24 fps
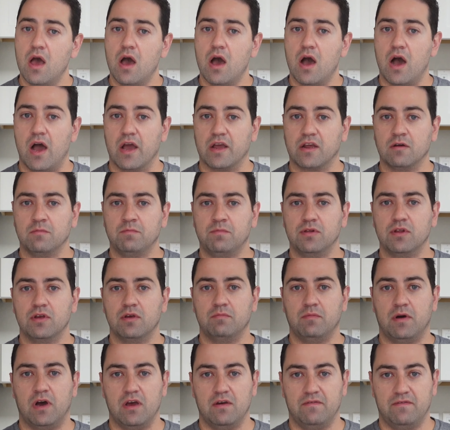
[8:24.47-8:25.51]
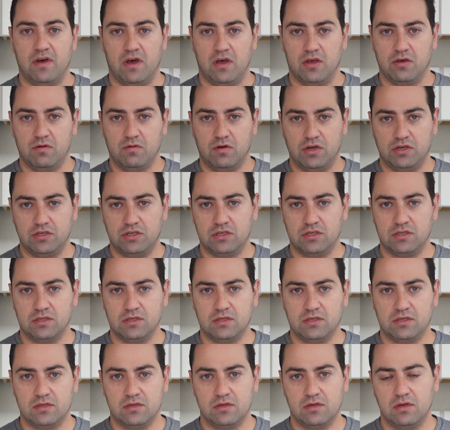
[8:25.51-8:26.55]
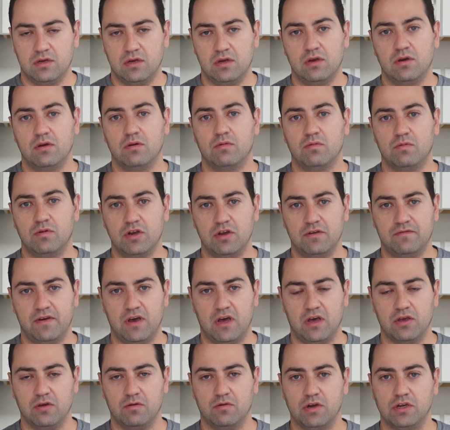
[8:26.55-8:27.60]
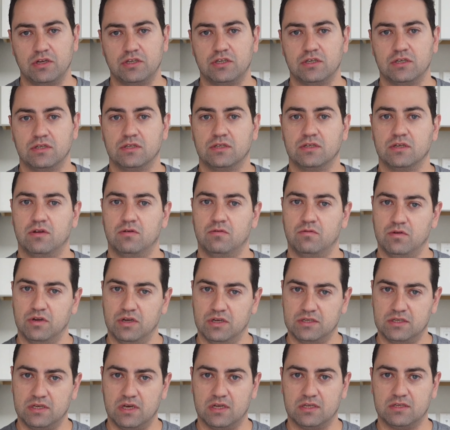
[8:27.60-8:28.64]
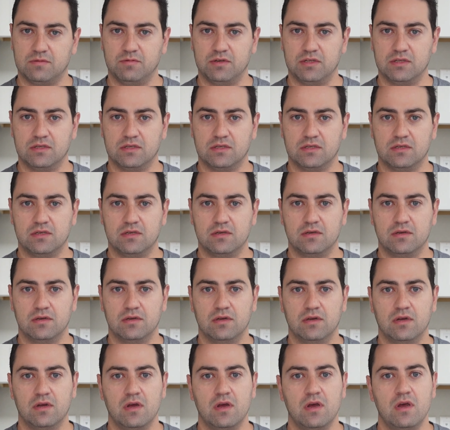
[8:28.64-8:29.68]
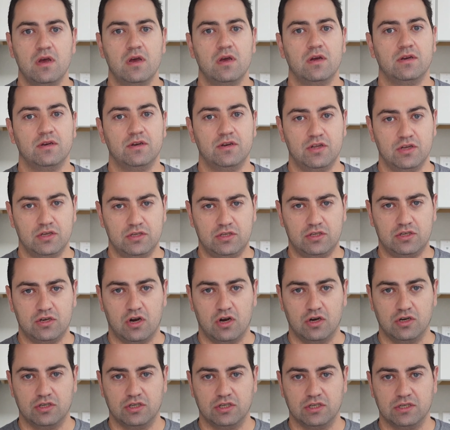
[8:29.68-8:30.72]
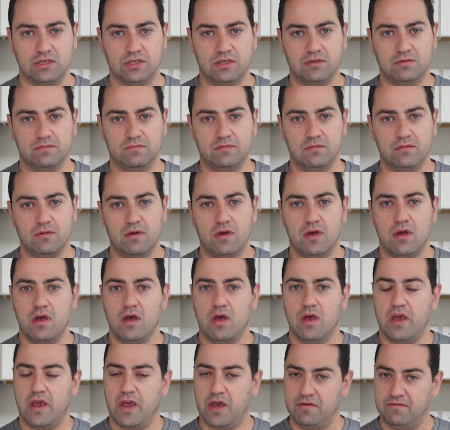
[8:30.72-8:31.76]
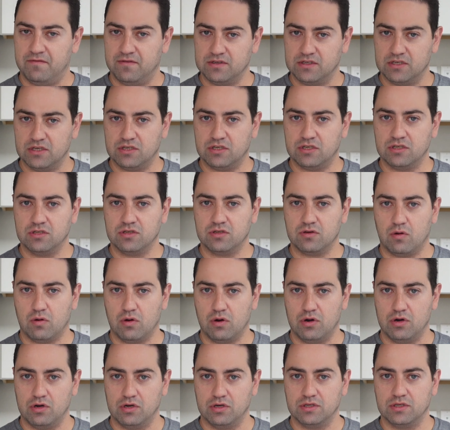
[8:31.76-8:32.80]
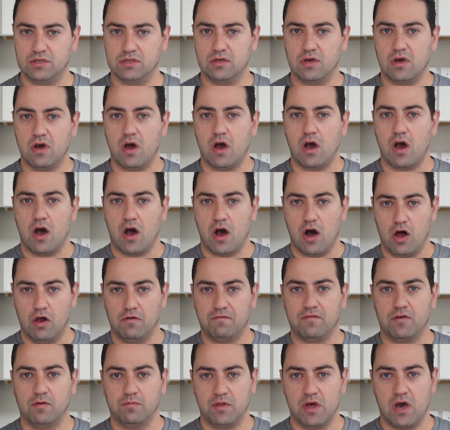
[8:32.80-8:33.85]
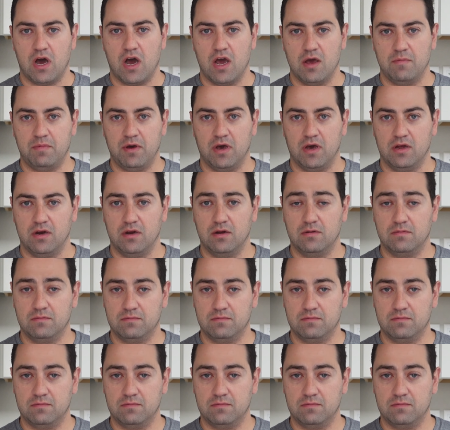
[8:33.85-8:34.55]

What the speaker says: I complete my evaluations, reevaluations and reassessments, discharges, and physician's orders all from the iPad.